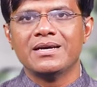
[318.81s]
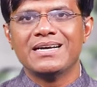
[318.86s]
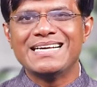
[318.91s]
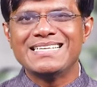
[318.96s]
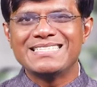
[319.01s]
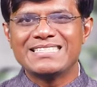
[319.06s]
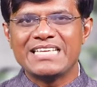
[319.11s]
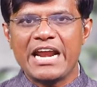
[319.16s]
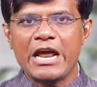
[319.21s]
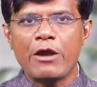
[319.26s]

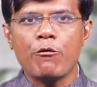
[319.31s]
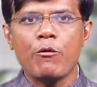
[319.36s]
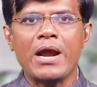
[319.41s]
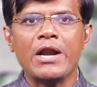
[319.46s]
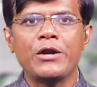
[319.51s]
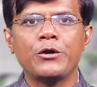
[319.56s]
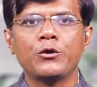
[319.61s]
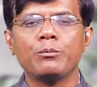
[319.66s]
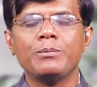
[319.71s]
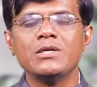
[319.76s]
is
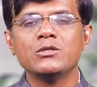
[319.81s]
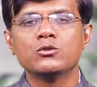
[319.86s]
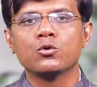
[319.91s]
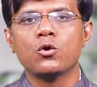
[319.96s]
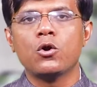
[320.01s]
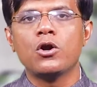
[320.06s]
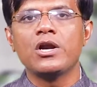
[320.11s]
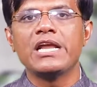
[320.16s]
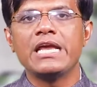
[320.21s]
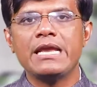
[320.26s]
required to be
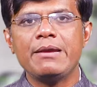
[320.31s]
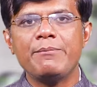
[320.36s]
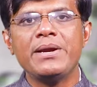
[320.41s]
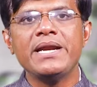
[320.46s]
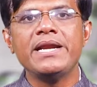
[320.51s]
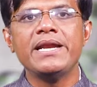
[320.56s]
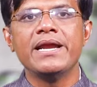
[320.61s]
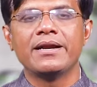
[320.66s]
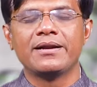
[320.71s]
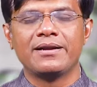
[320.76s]
sold
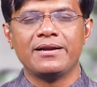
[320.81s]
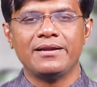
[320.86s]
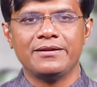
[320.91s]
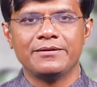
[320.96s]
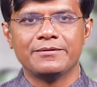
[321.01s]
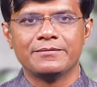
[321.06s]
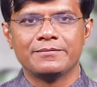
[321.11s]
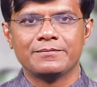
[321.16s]
immediately.